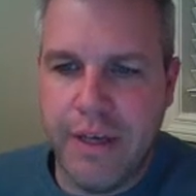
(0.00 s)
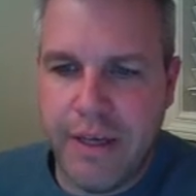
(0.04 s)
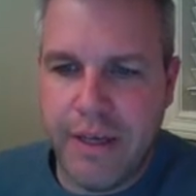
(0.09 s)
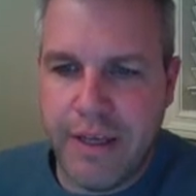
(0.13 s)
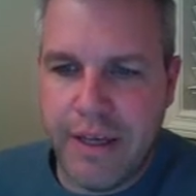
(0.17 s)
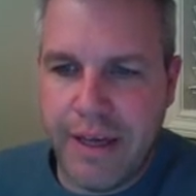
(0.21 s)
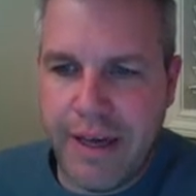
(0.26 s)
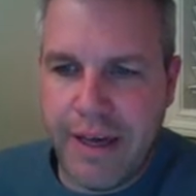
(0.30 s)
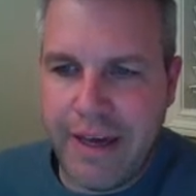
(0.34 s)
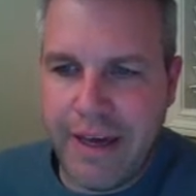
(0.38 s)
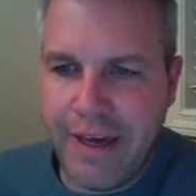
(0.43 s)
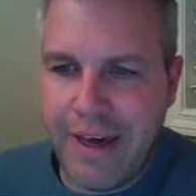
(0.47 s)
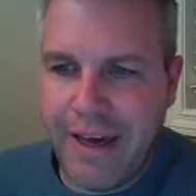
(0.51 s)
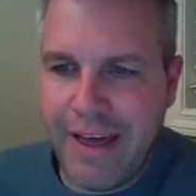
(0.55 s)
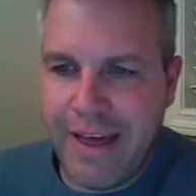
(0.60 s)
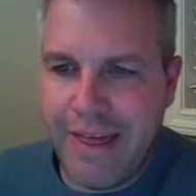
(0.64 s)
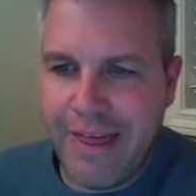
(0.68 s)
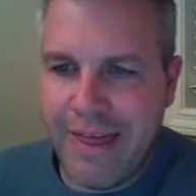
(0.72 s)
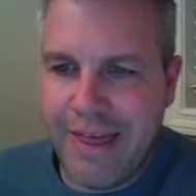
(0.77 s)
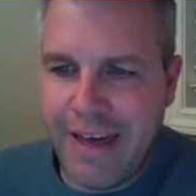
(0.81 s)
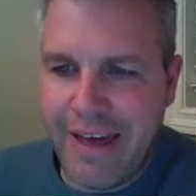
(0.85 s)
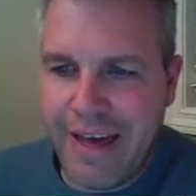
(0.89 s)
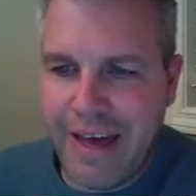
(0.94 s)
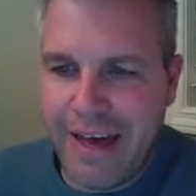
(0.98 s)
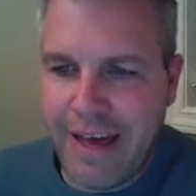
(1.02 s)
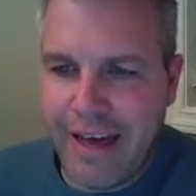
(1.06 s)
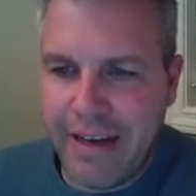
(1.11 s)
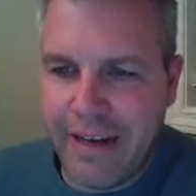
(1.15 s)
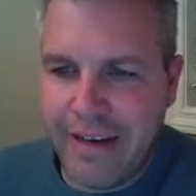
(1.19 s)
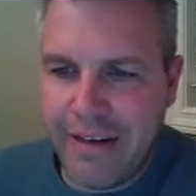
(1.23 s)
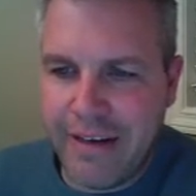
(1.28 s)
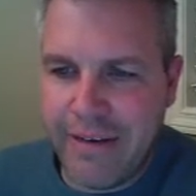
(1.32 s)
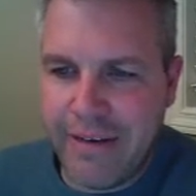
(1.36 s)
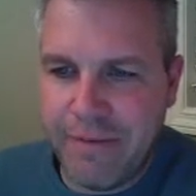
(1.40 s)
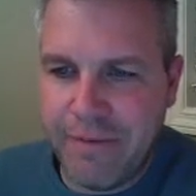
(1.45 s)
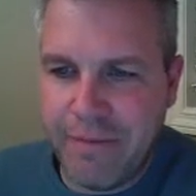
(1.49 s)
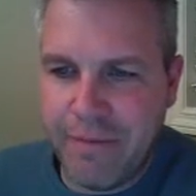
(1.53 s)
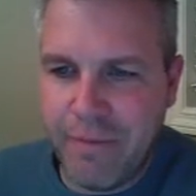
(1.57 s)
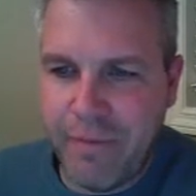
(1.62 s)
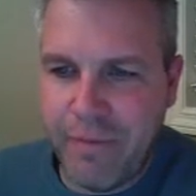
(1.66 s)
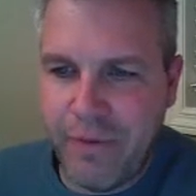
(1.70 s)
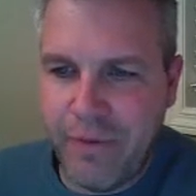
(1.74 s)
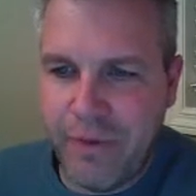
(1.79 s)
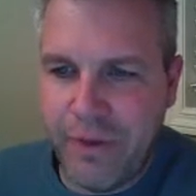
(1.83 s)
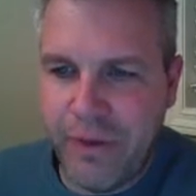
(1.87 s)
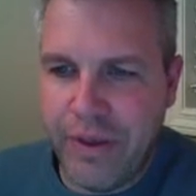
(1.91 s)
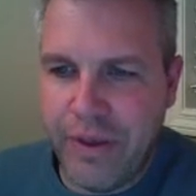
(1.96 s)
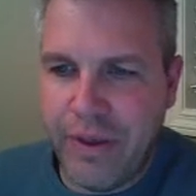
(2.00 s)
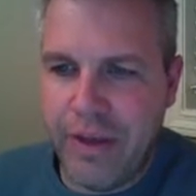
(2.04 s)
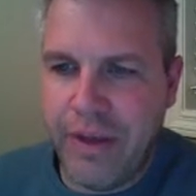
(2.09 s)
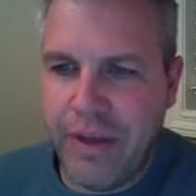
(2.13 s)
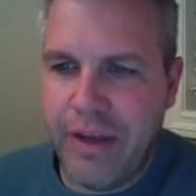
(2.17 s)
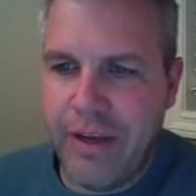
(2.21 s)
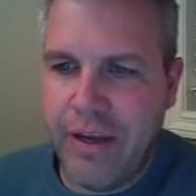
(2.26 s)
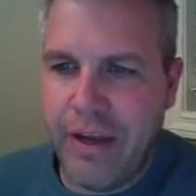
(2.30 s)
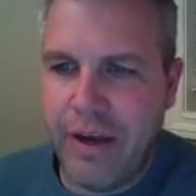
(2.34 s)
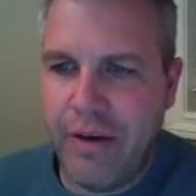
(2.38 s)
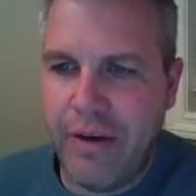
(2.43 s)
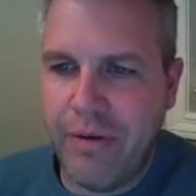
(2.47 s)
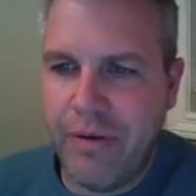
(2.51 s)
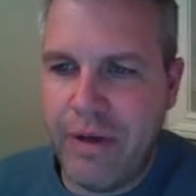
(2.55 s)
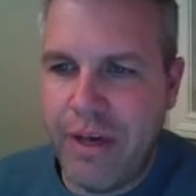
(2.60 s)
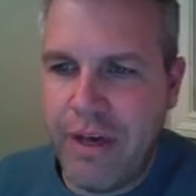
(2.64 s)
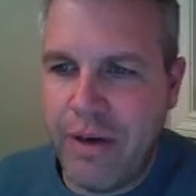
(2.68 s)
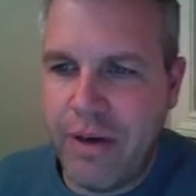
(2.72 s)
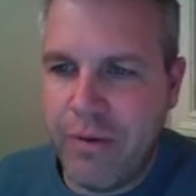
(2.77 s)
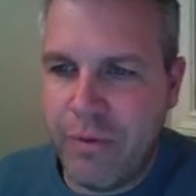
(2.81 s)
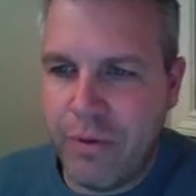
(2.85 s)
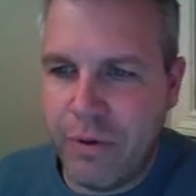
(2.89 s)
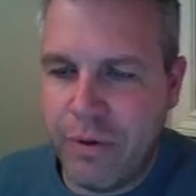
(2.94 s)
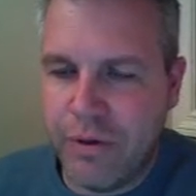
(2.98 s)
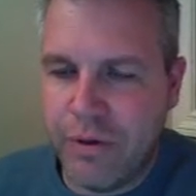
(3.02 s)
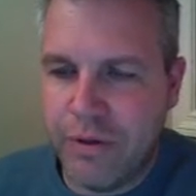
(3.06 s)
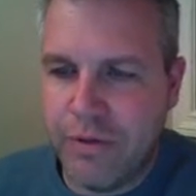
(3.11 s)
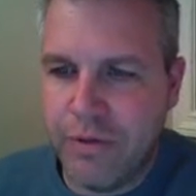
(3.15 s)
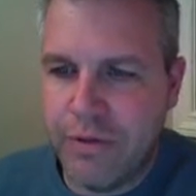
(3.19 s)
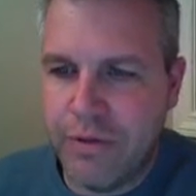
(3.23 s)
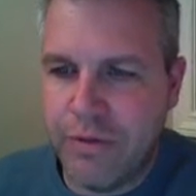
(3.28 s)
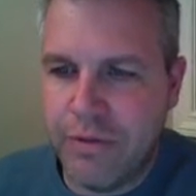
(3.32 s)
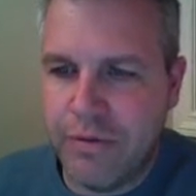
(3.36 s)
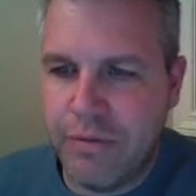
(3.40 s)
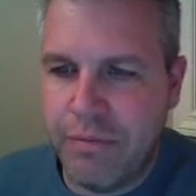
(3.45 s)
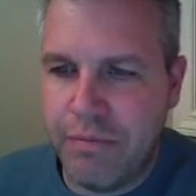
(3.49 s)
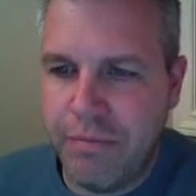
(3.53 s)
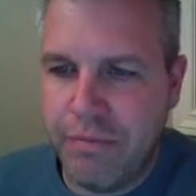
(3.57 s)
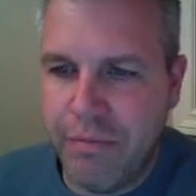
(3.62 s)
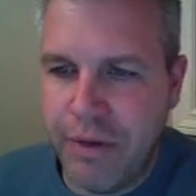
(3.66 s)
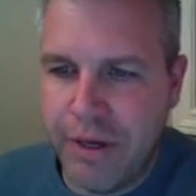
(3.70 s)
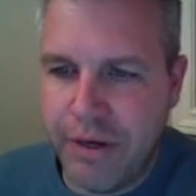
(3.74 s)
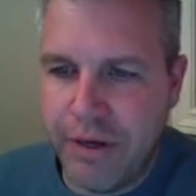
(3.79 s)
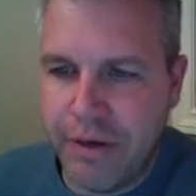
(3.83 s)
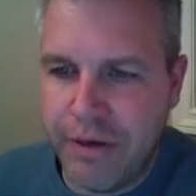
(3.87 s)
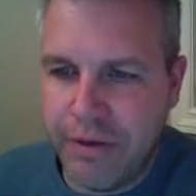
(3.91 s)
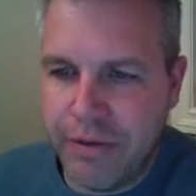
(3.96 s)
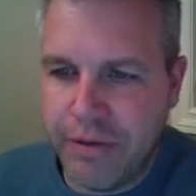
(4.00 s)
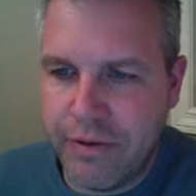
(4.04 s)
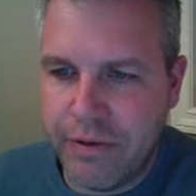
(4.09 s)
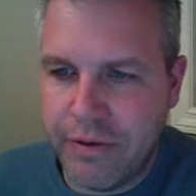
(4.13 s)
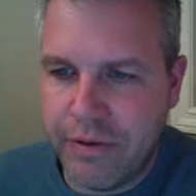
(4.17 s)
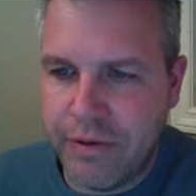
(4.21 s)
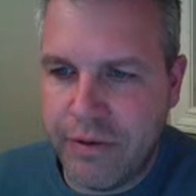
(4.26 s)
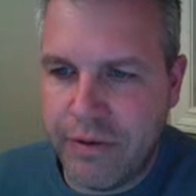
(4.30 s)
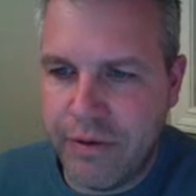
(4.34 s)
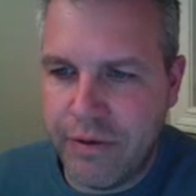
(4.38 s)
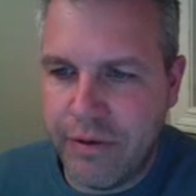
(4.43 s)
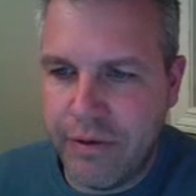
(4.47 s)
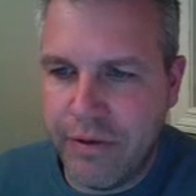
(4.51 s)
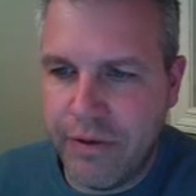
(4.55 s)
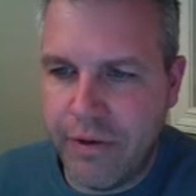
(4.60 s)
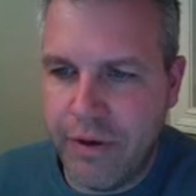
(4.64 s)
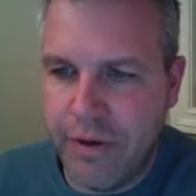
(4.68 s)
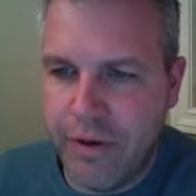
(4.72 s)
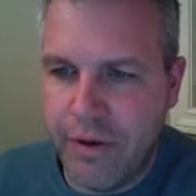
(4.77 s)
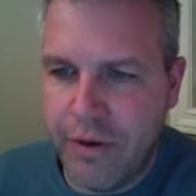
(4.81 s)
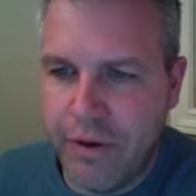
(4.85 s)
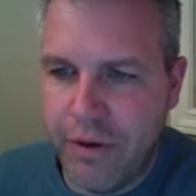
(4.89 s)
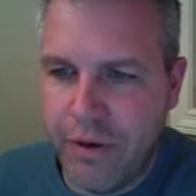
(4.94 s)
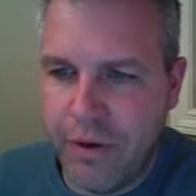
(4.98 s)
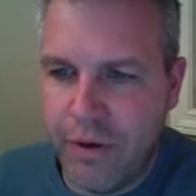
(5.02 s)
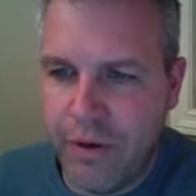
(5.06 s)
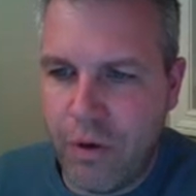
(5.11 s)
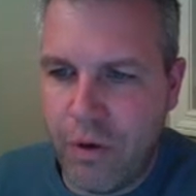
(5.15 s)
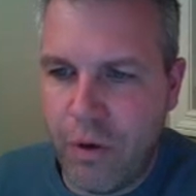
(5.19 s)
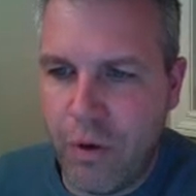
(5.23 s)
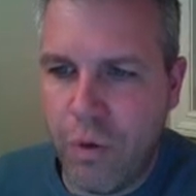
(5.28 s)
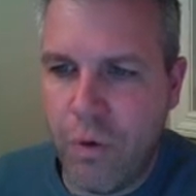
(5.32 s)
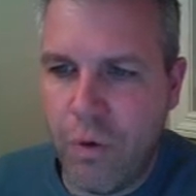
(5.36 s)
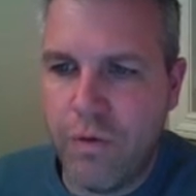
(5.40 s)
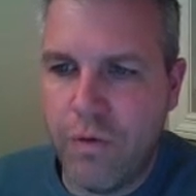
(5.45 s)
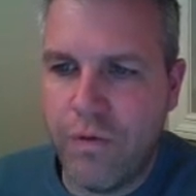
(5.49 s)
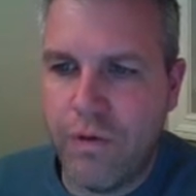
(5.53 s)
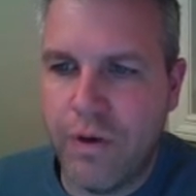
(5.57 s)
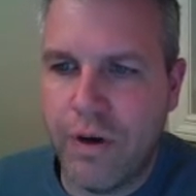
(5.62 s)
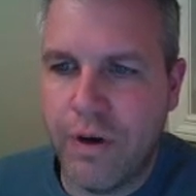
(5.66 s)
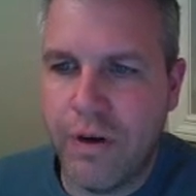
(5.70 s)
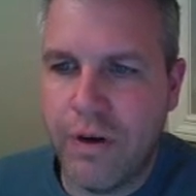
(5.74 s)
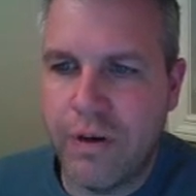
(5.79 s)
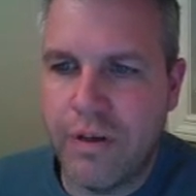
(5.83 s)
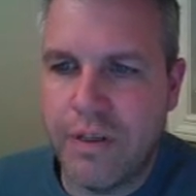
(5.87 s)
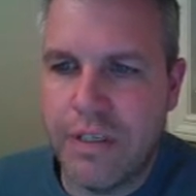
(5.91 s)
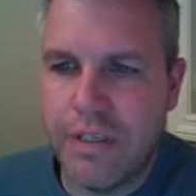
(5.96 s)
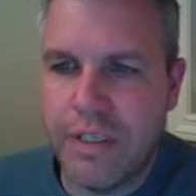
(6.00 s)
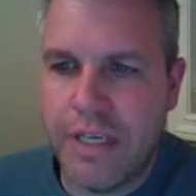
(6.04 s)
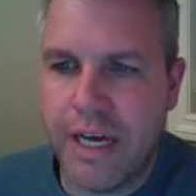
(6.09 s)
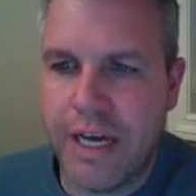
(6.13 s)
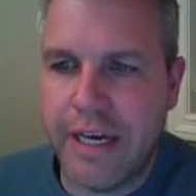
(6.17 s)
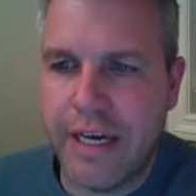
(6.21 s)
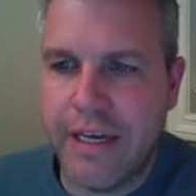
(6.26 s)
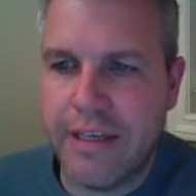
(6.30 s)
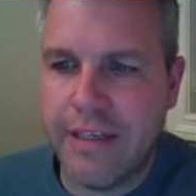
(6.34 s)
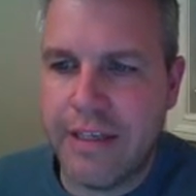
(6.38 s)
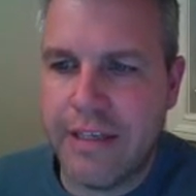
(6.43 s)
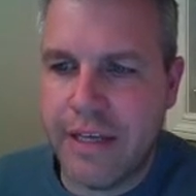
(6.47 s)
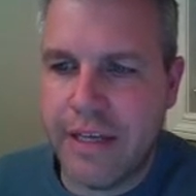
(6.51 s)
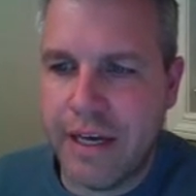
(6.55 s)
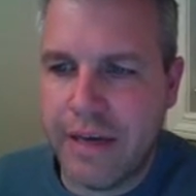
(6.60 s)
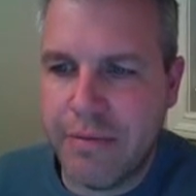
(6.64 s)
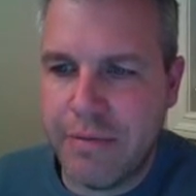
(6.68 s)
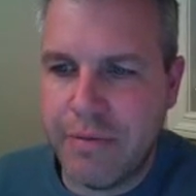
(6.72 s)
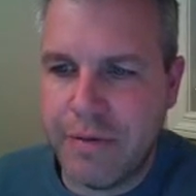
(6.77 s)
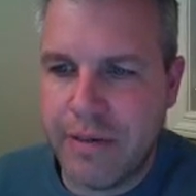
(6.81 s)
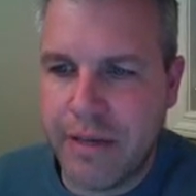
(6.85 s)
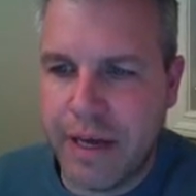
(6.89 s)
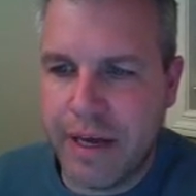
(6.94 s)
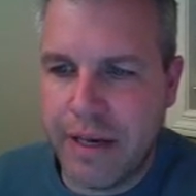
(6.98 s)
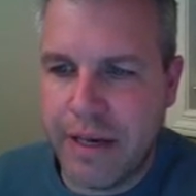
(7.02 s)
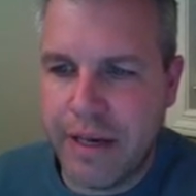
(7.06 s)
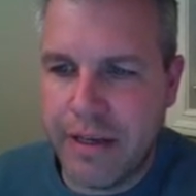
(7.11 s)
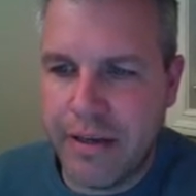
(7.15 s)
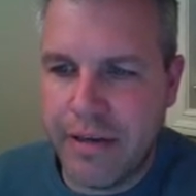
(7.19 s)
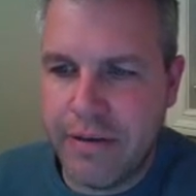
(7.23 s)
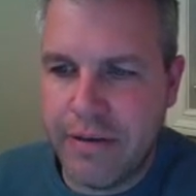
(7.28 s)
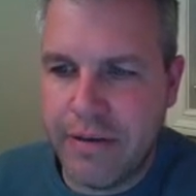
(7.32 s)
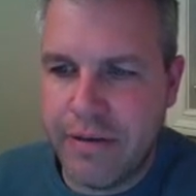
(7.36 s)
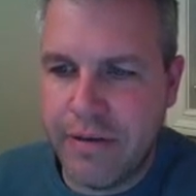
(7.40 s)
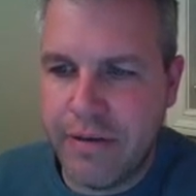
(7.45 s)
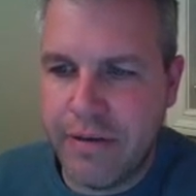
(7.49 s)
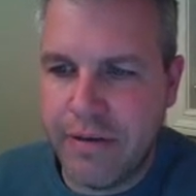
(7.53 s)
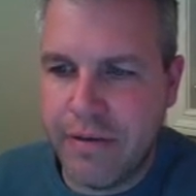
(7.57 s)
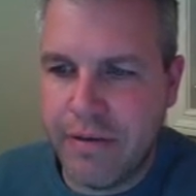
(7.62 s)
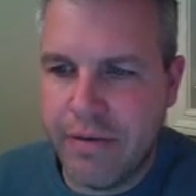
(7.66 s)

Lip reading: Okay, and that now equals meters over seconds times seconds,